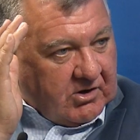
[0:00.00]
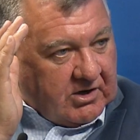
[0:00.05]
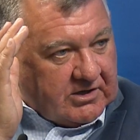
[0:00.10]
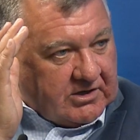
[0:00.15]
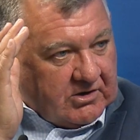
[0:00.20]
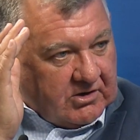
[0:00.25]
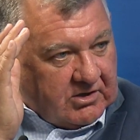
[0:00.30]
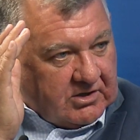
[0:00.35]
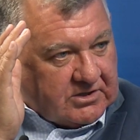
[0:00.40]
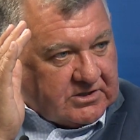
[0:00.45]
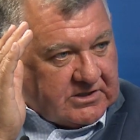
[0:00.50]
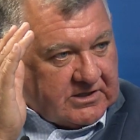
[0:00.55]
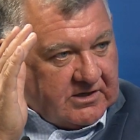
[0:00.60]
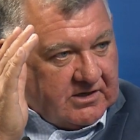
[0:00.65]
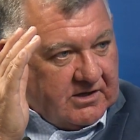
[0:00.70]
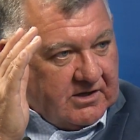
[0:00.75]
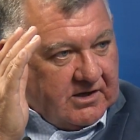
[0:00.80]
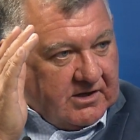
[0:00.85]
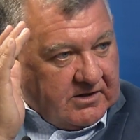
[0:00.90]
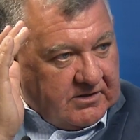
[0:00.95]
the
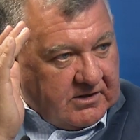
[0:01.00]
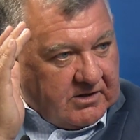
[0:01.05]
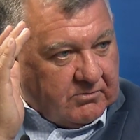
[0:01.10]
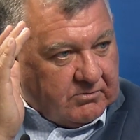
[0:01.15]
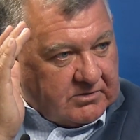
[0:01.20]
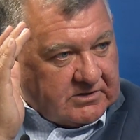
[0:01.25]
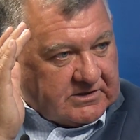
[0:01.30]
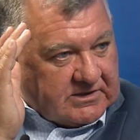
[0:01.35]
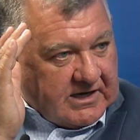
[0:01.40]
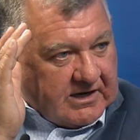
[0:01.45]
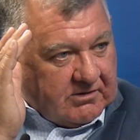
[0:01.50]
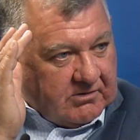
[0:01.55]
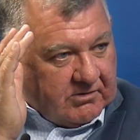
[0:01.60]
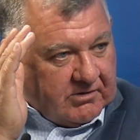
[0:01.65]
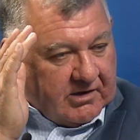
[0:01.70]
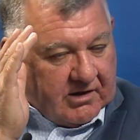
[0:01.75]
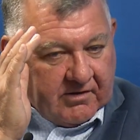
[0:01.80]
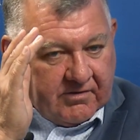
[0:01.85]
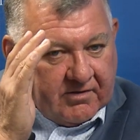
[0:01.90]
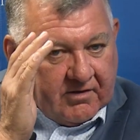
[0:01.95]
ideology that was done.
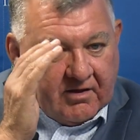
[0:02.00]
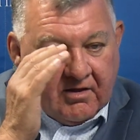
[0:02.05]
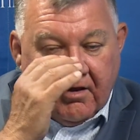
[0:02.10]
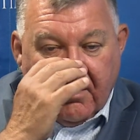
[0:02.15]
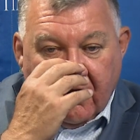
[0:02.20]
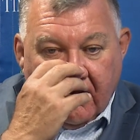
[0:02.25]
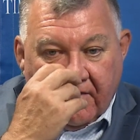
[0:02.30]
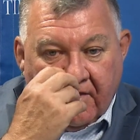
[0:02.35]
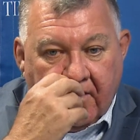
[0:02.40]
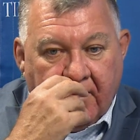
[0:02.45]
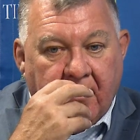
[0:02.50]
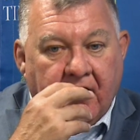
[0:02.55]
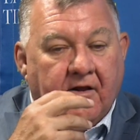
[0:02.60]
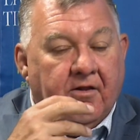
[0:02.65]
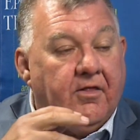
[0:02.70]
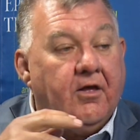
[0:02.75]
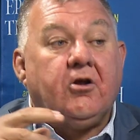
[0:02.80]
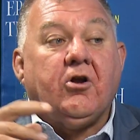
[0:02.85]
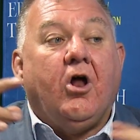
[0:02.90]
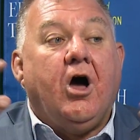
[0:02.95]

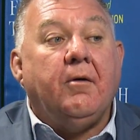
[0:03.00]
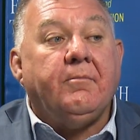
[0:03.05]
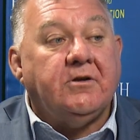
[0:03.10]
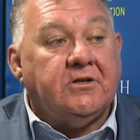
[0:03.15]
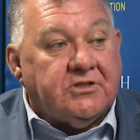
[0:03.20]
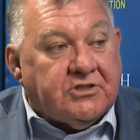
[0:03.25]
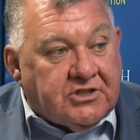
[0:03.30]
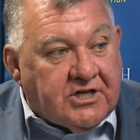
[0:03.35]
The climate